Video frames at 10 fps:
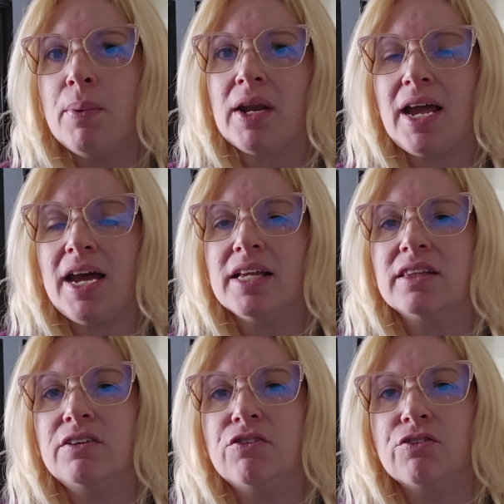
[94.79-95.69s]
but I
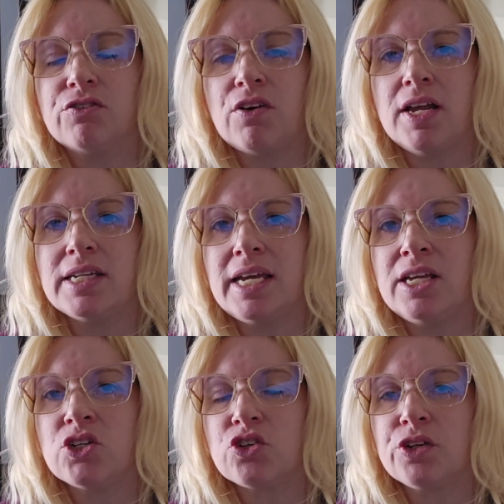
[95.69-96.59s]
had the front
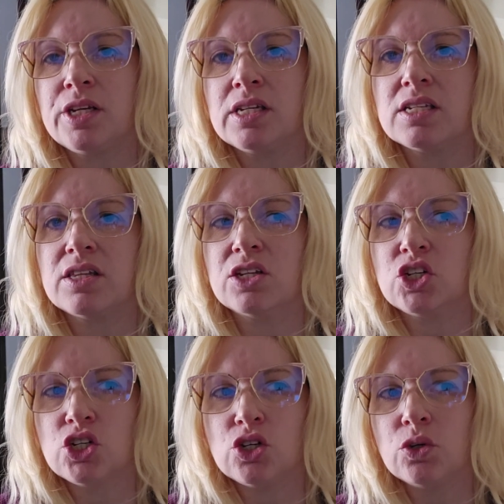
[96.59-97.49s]
entrance, the
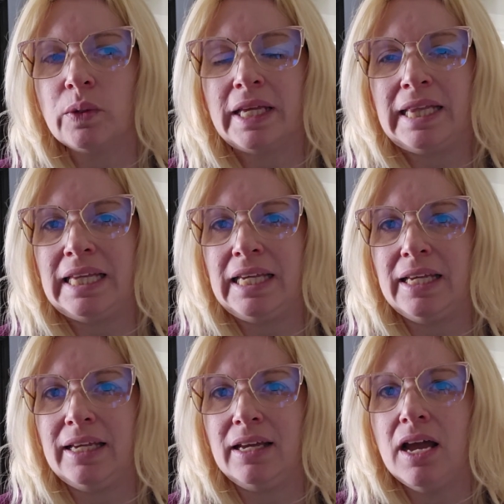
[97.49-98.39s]
2 in
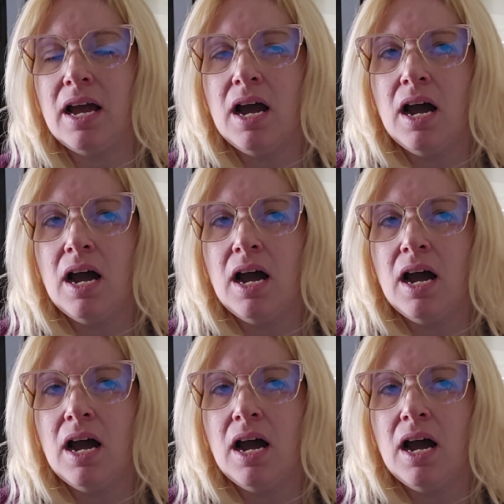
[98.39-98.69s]
the